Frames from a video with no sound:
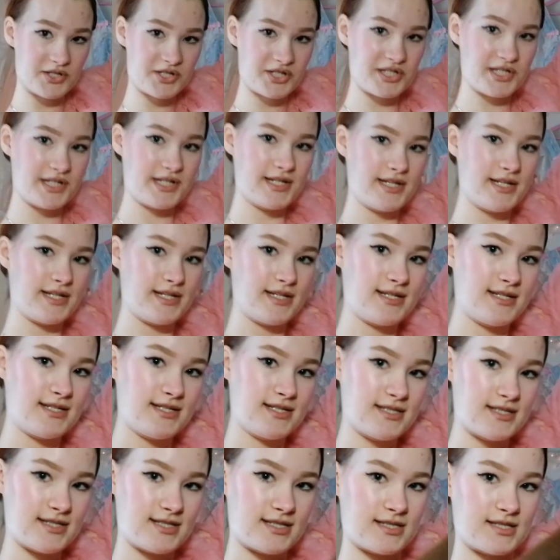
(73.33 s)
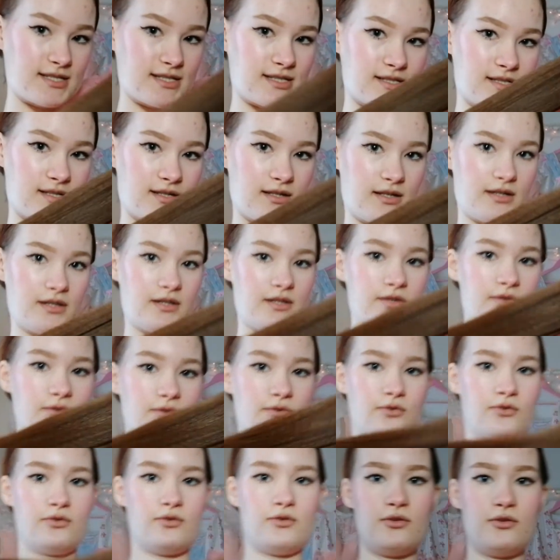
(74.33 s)
she is in
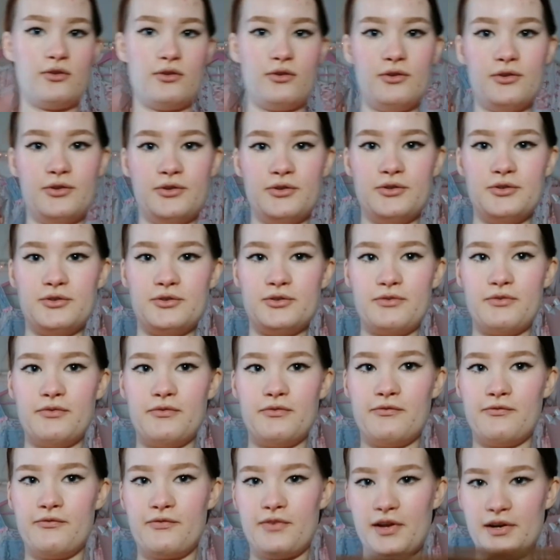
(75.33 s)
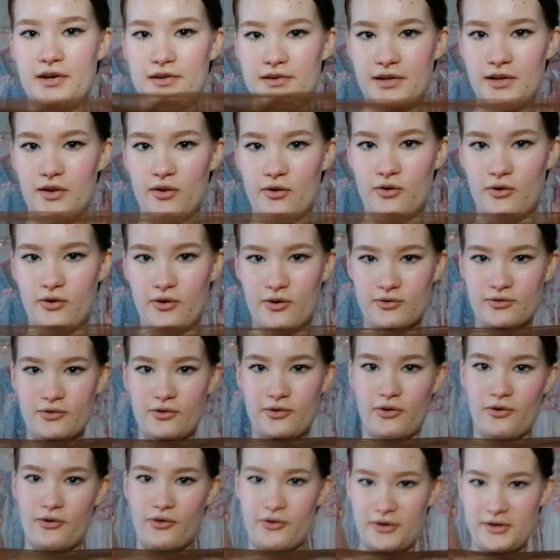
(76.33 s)
all her very long
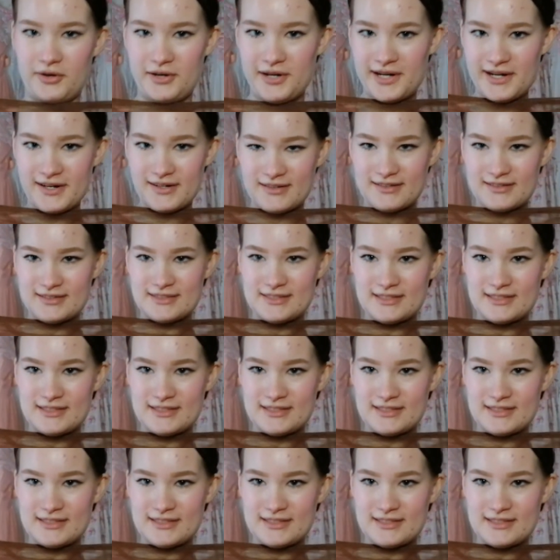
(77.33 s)
glory.